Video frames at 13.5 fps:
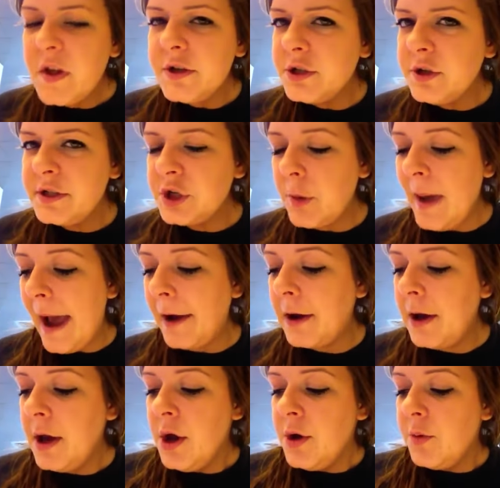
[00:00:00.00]
So let's go back.
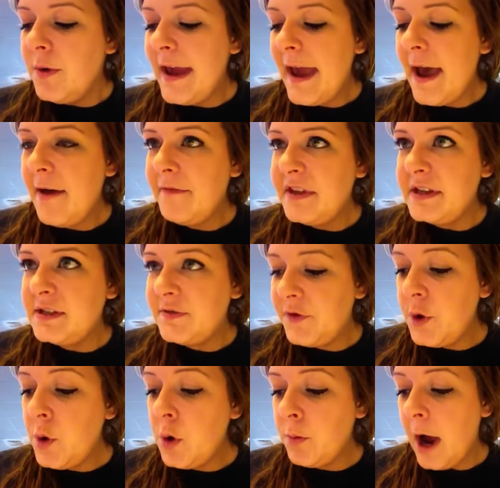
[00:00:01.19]
We have these
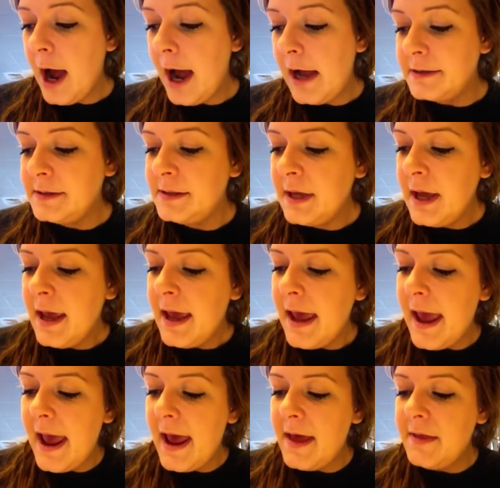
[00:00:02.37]
fuel rods,
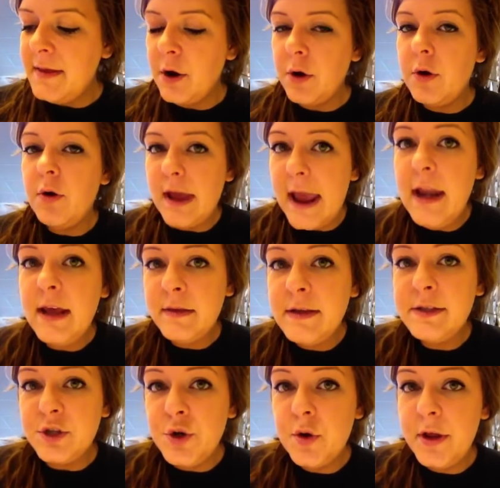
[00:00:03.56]
and they're creating
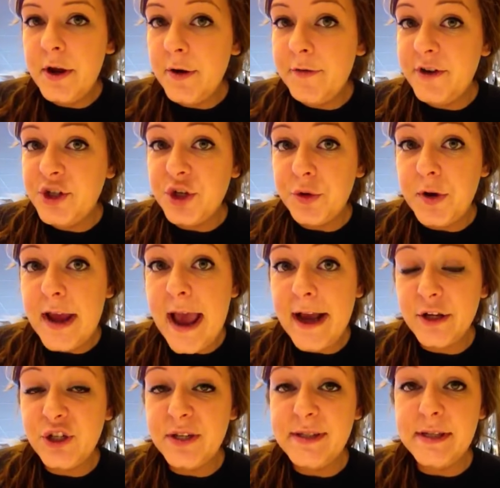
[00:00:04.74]
these nuclear fission
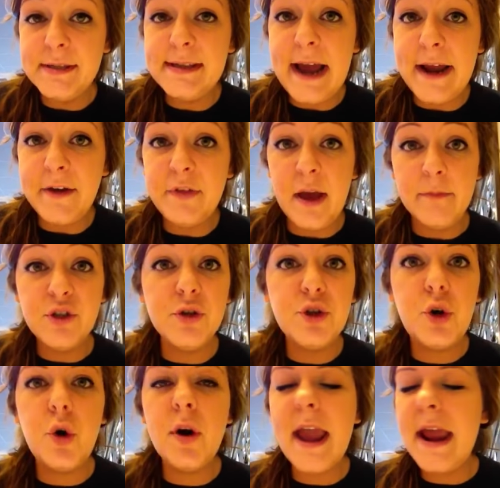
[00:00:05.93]
reactions inside of them. So it's
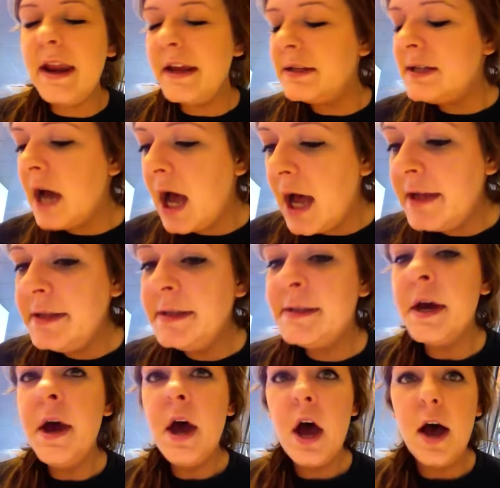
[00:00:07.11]
creating tons
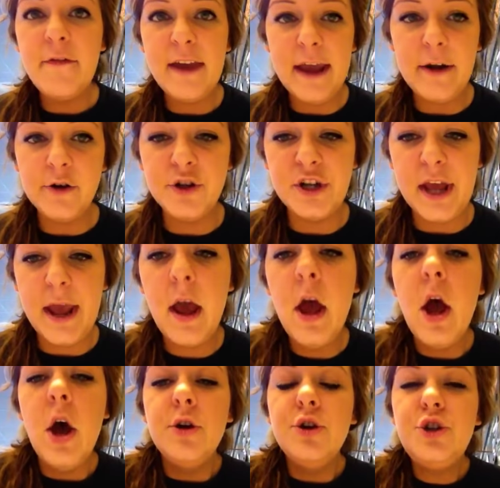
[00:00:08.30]
of energy.
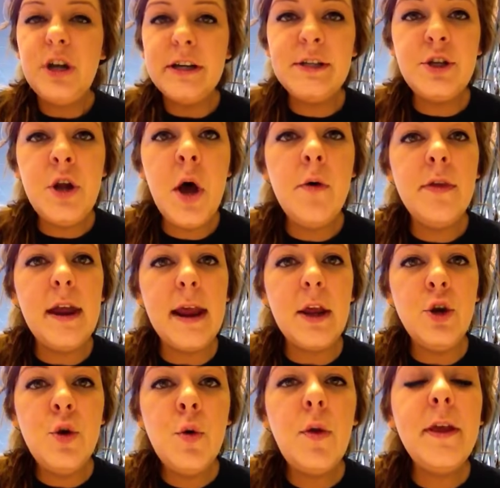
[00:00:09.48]
Just know that a
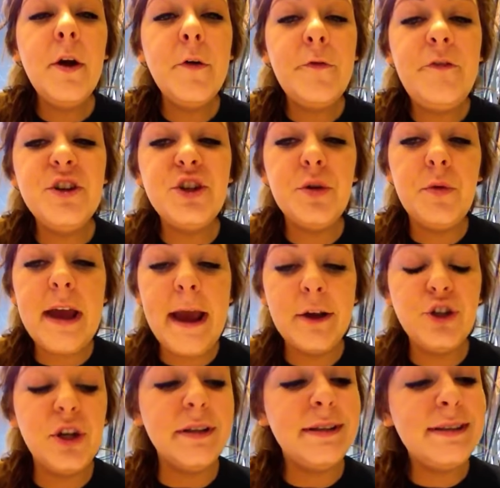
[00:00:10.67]
nuclear fission
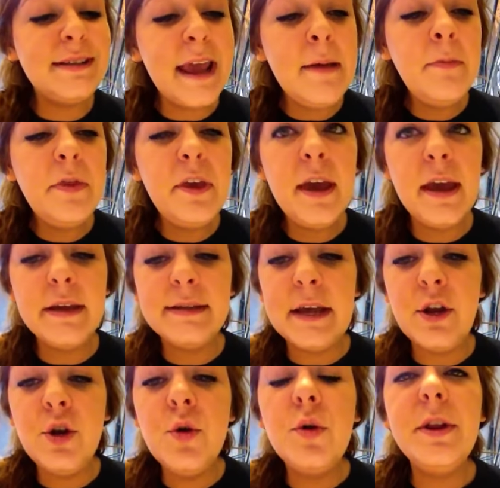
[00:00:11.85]
reaction, same thing as
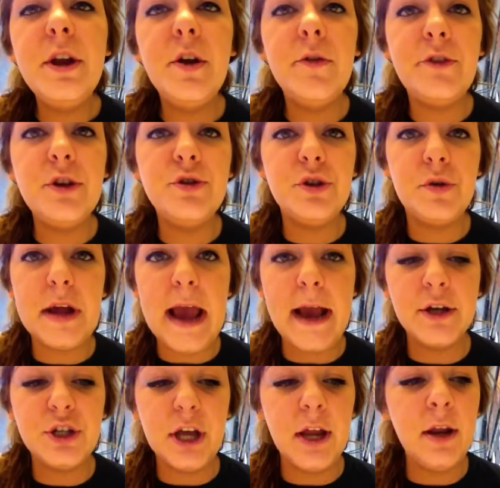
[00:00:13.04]
a nuclear fusion
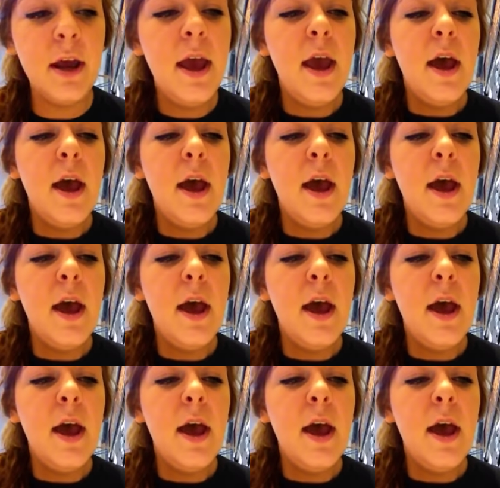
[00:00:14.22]
reaction,